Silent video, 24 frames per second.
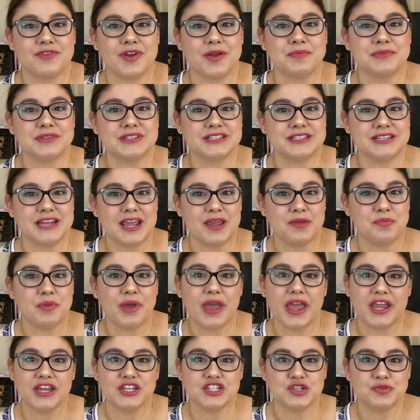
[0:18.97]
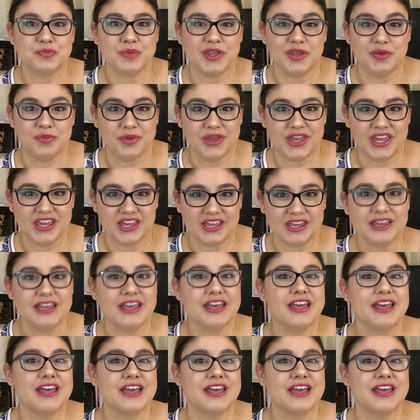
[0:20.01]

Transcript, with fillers: from Snape H B P,